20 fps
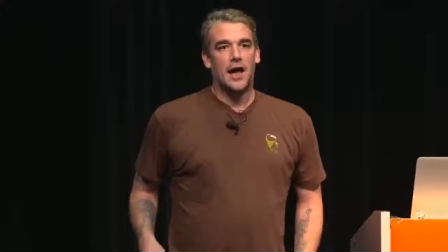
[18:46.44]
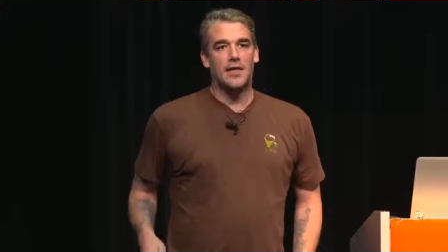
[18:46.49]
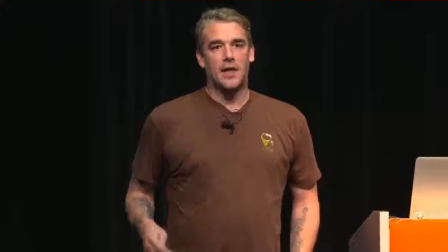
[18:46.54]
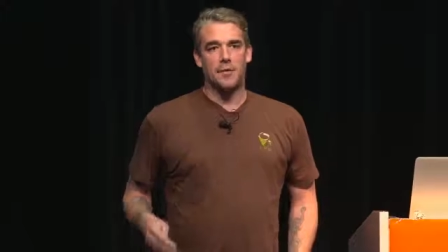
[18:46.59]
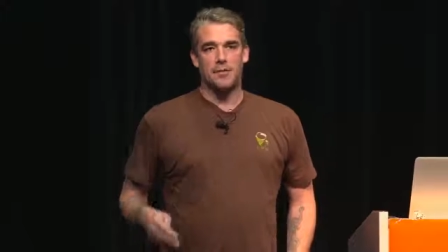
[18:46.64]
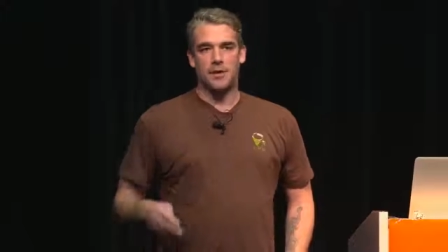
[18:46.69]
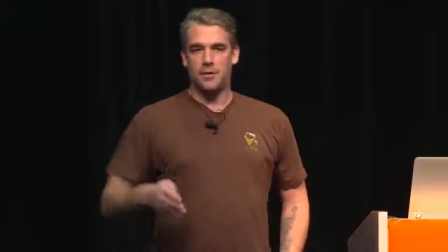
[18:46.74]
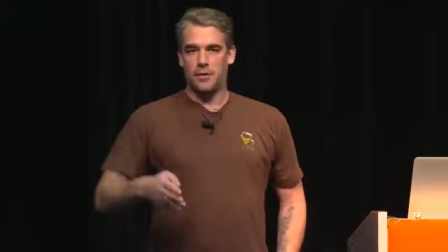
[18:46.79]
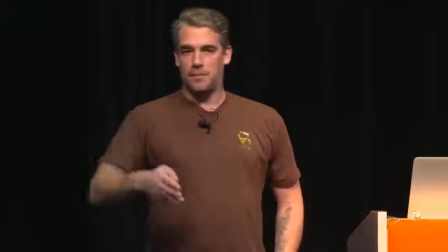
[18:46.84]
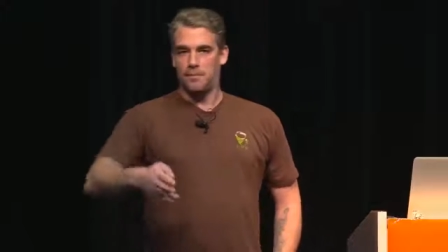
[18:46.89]
And
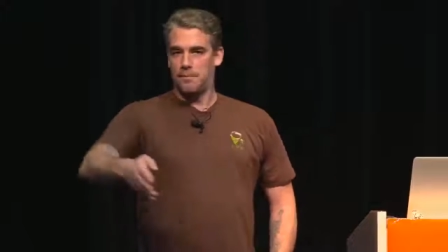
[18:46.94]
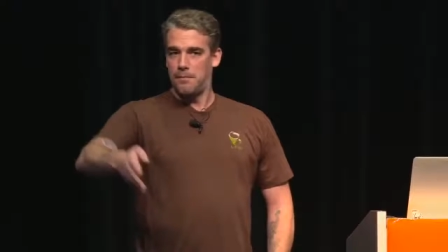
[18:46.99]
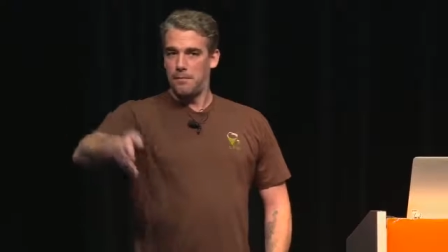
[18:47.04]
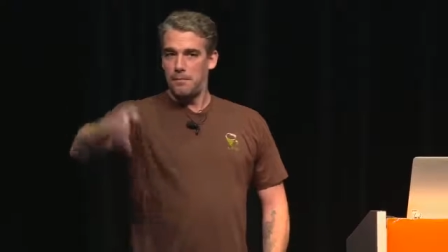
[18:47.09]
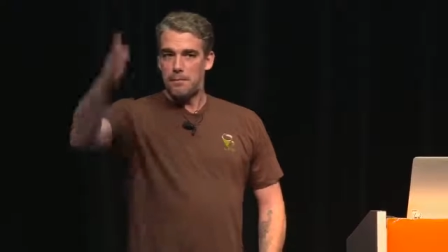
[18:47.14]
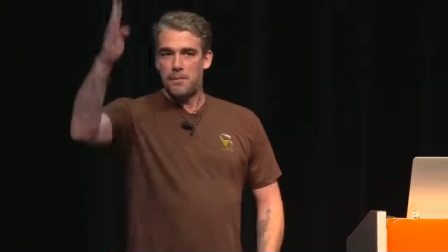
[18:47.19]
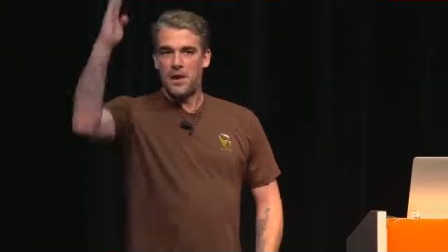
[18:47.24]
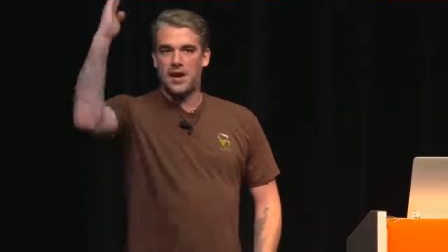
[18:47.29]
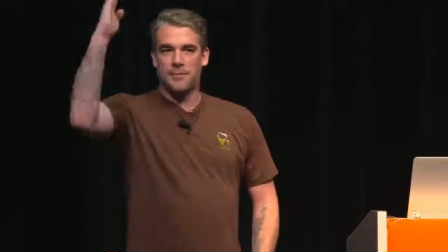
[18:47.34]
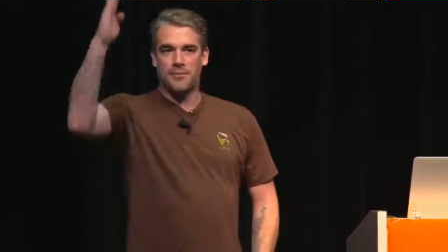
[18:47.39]
then we would
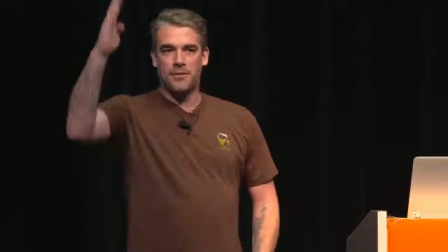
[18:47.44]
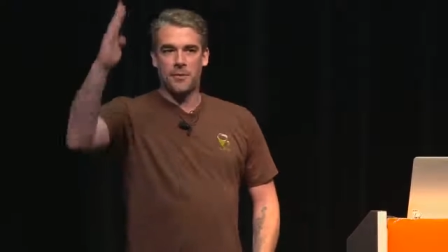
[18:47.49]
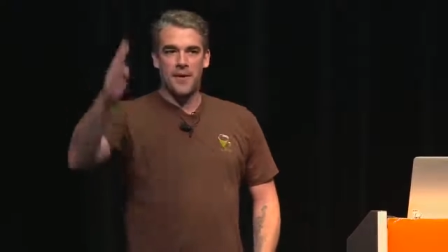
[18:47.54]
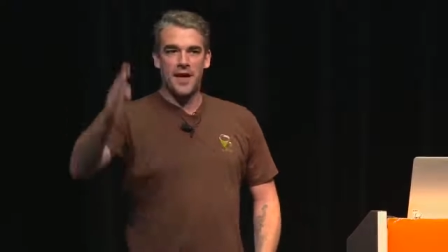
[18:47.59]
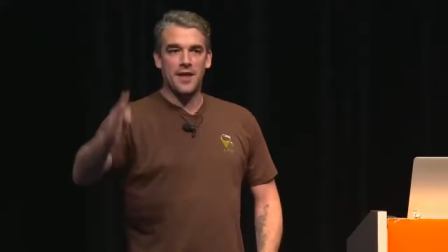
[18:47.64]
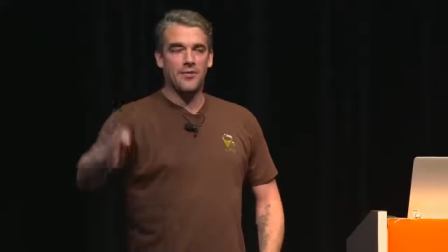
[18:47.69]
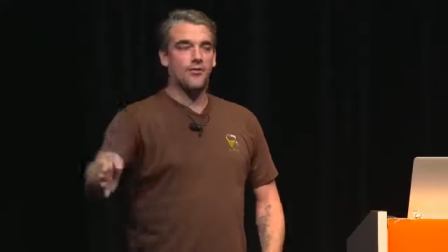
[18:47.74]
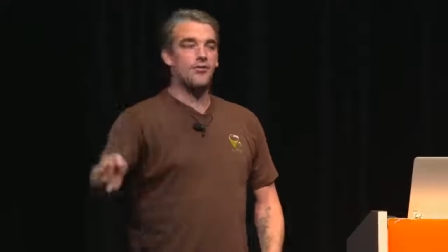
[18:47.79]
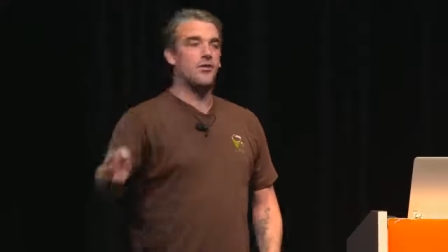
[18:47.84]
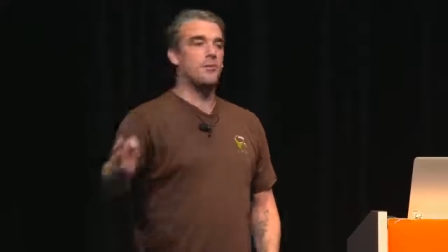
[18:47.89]
pick up the
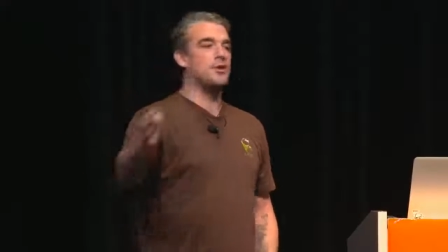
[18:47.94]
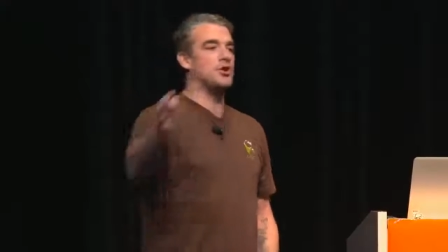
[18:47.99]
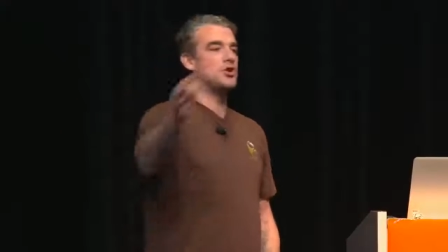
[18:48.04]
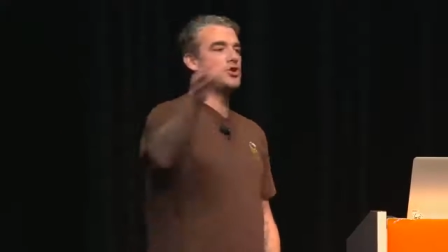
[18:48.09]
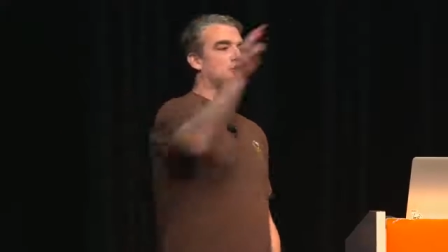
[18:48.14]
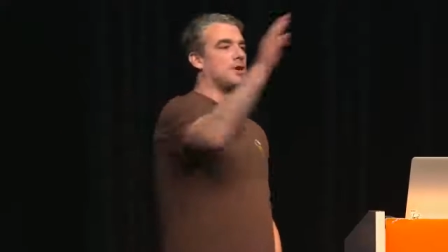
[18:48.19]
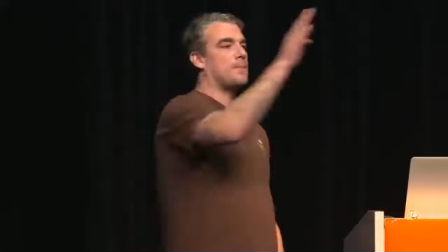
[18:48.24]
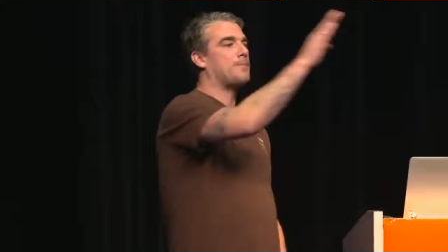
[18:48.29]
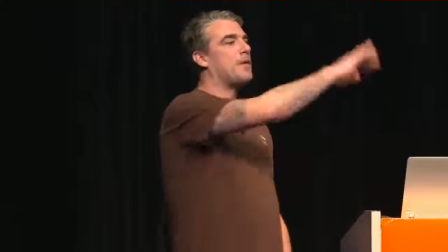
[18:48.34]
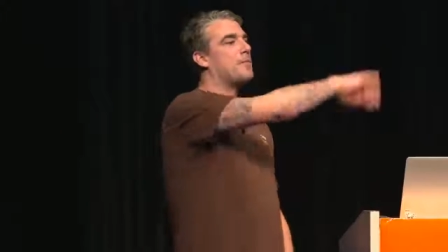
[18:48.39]
bets and
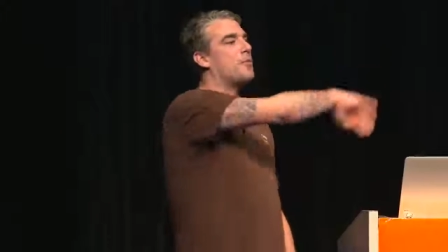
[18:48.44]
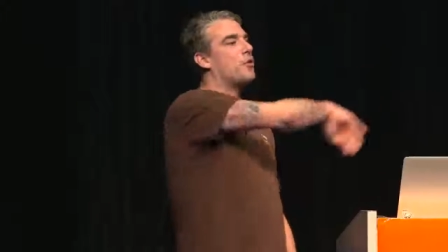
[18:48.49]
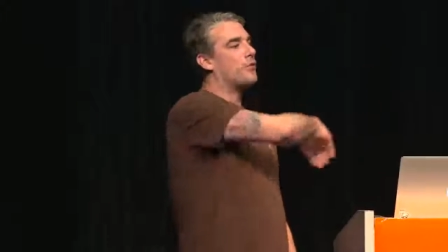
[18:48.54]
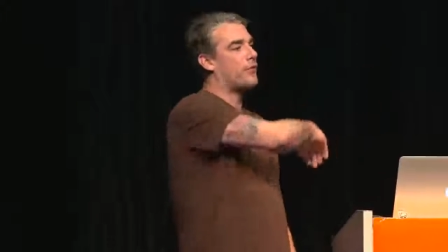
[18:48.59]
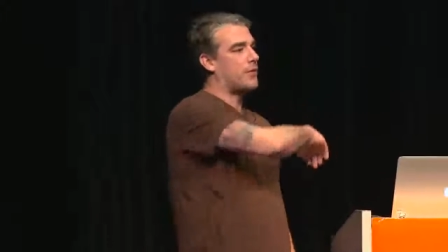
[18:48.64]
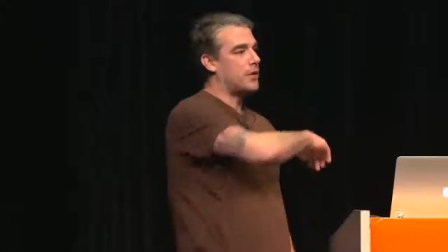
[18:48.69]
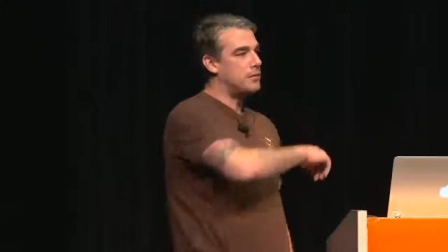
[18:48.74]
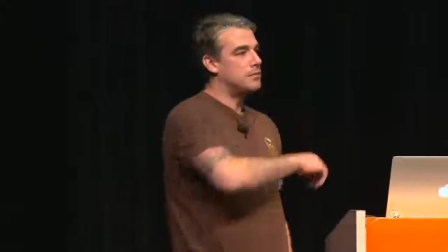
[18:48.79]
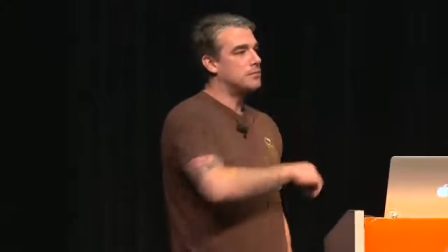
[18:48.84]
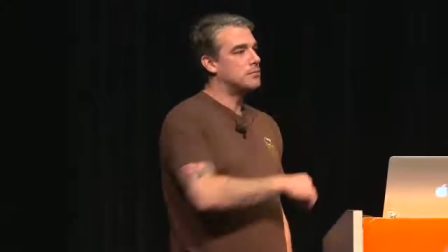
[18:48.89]
we'd ship them
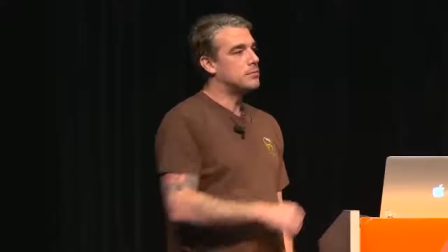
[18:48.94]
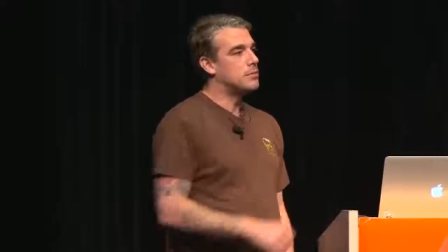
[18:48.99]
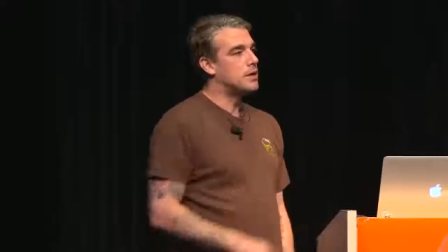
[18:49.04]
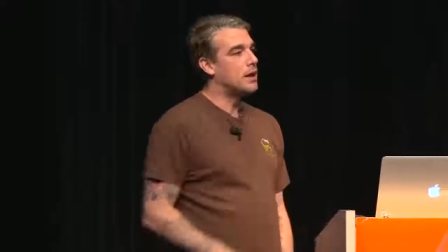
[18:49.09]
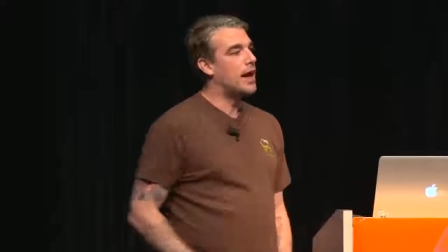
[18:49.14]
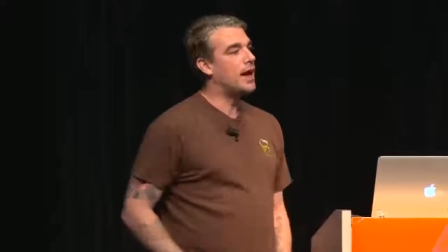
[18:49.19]
over